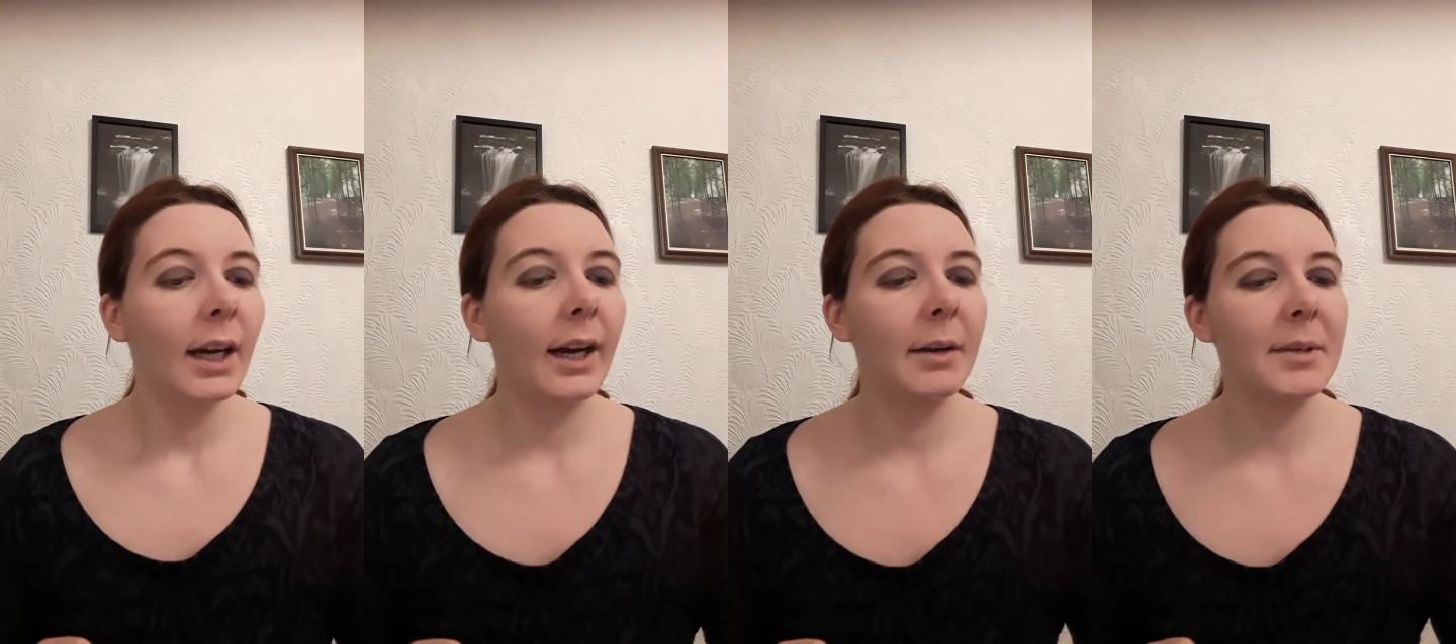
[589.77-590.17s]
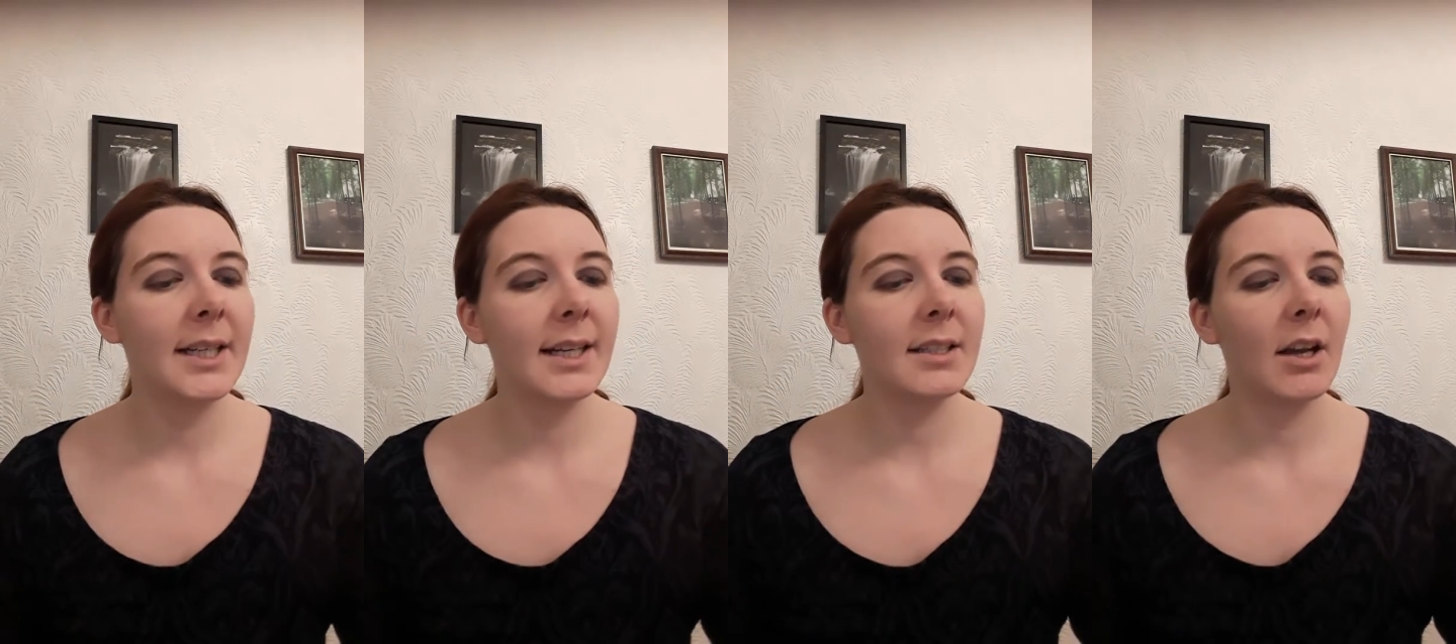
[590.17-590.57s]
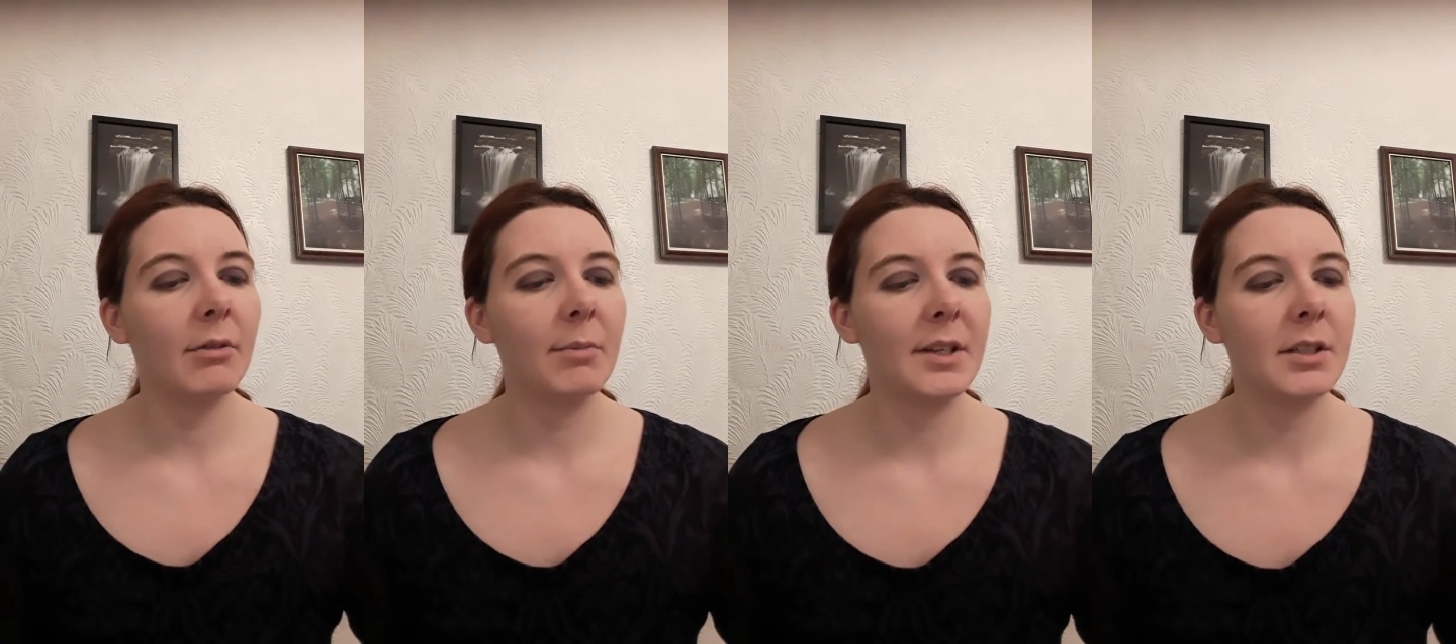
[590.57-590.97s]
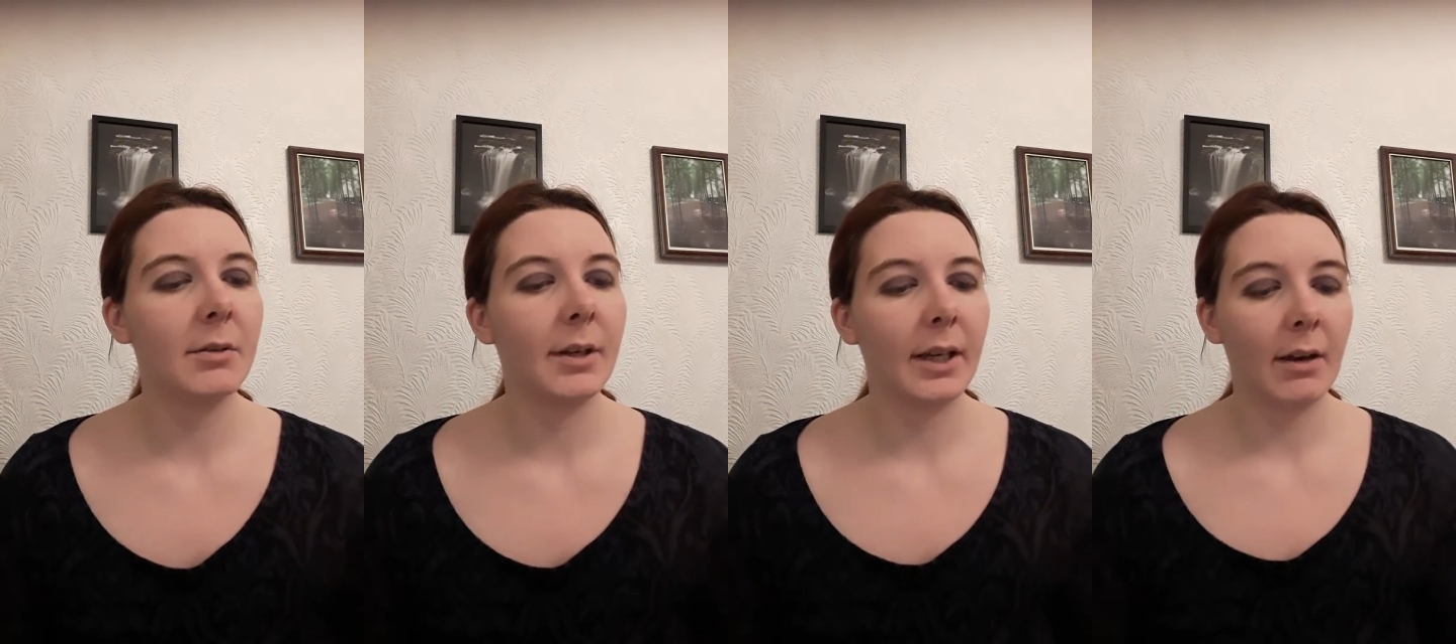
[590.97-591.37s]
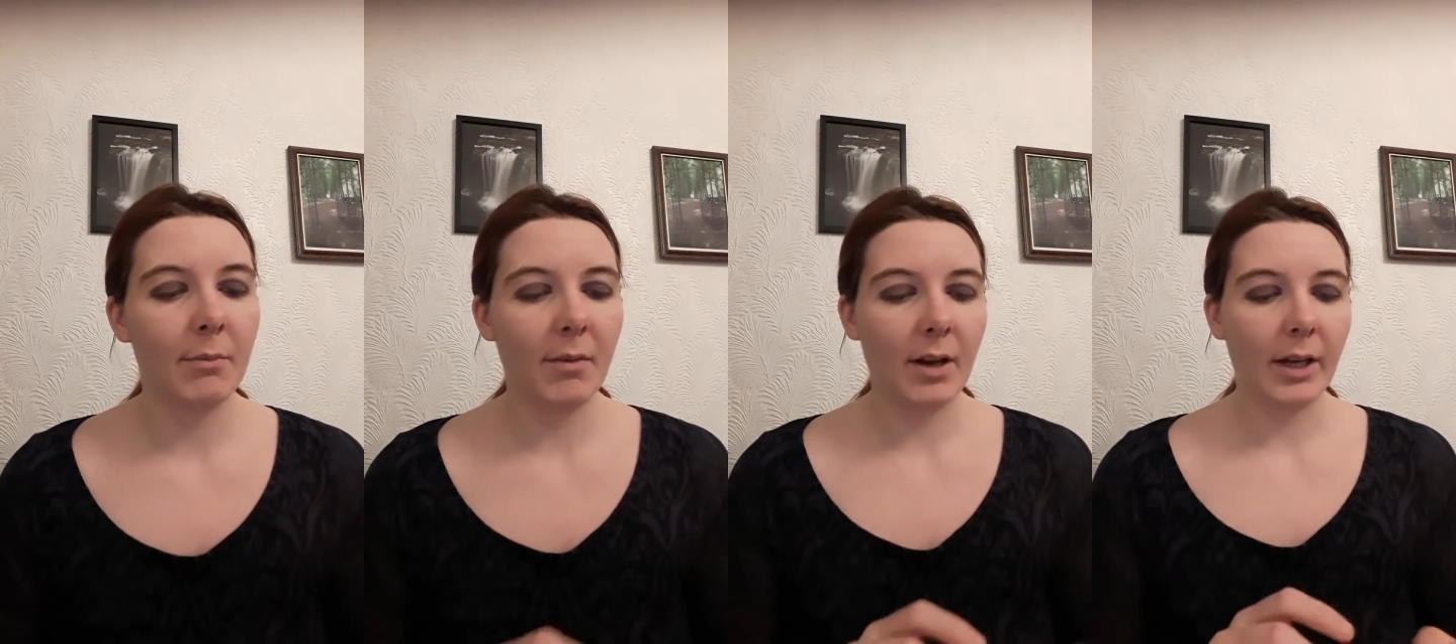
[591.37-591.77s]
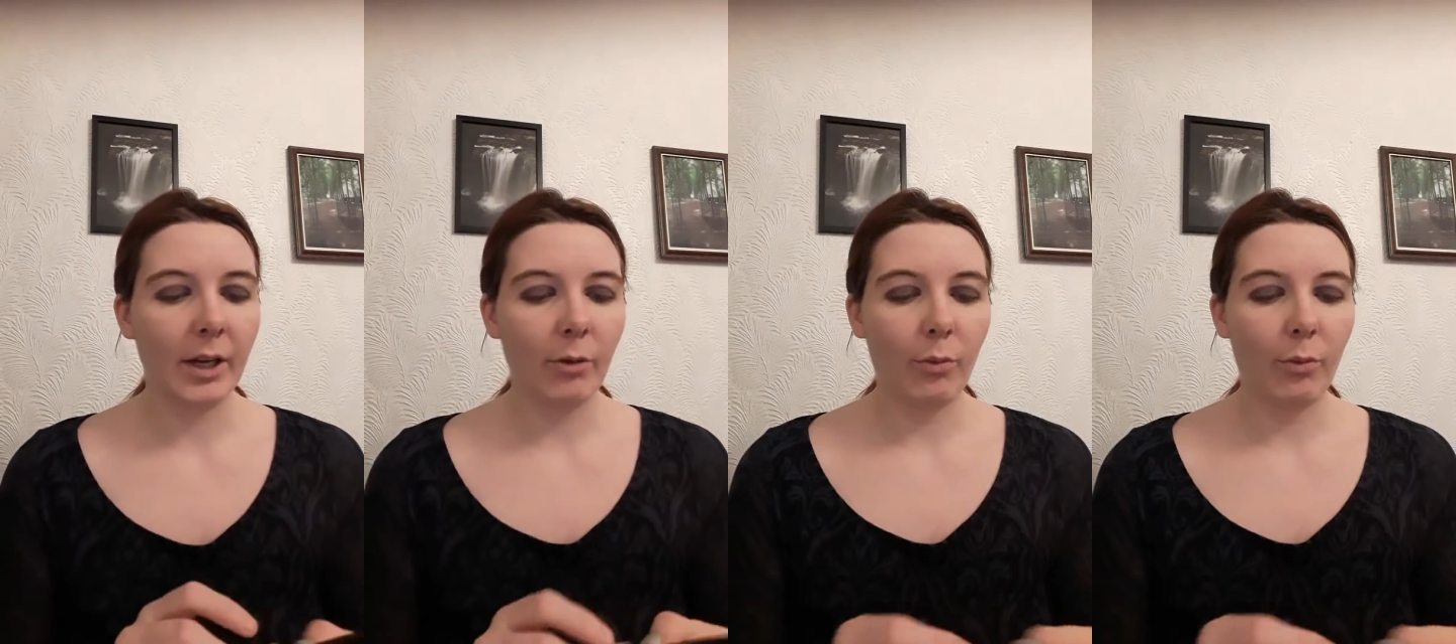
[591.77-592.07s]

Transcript: Next I will be doing my